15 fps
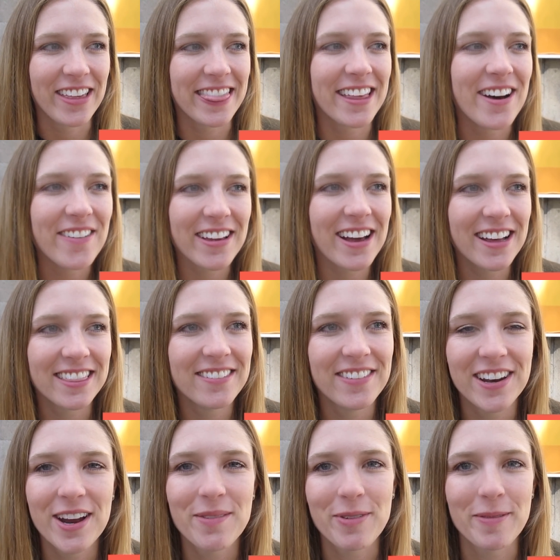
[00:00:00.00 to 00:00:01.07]
We thought we got the
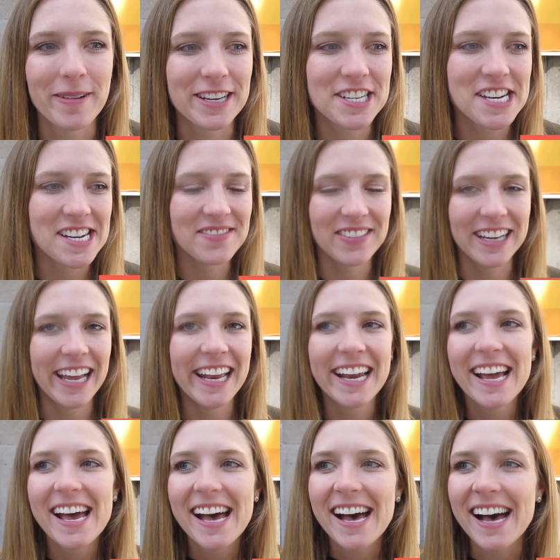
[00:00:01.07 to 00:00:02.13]
video permission, but
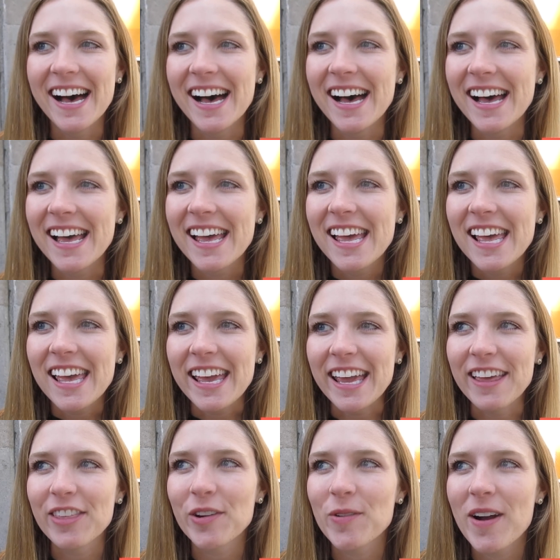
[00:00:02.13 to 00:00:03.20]

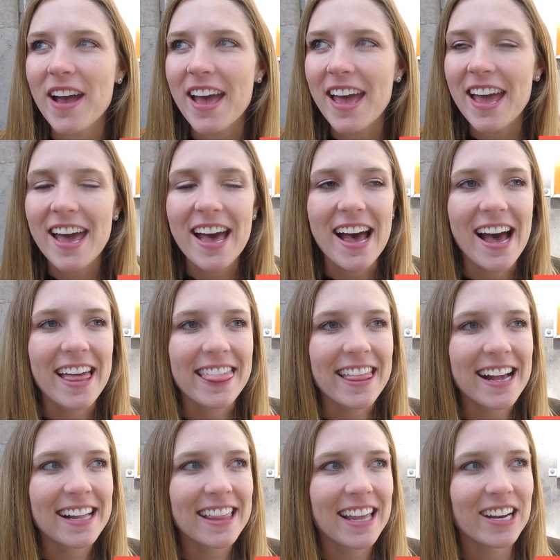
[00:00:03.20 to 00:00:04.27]
either way, I
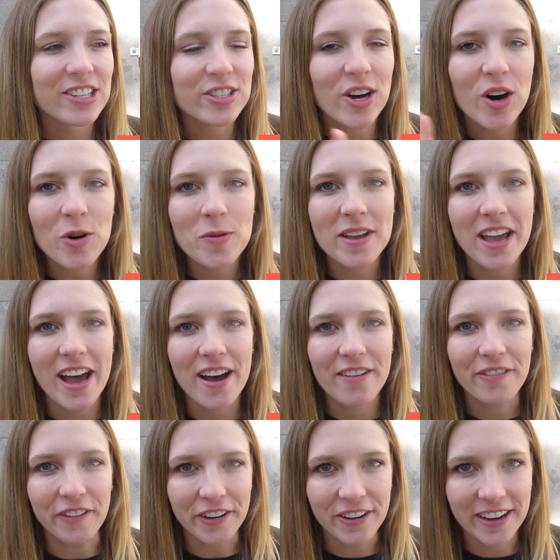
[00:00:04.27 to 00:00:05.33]
think that is all we
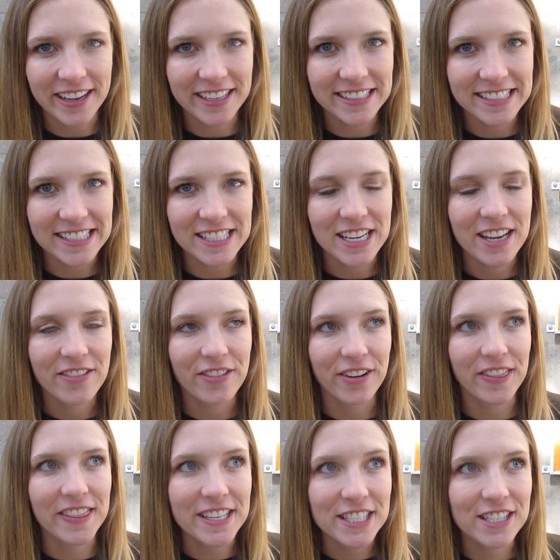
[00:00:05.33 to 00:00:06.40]
have for you guys
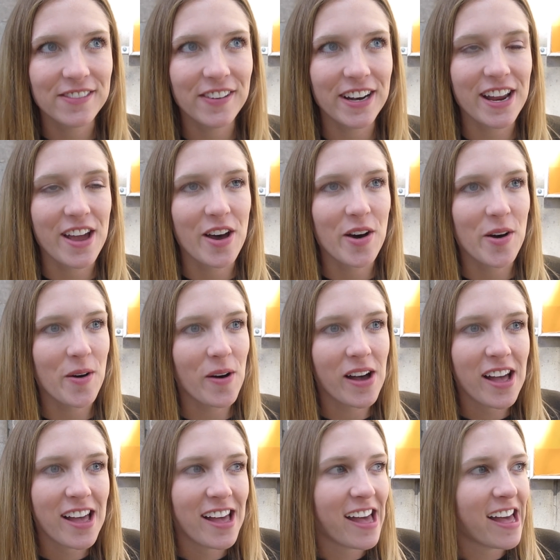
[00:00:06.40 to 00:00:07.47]
for this video.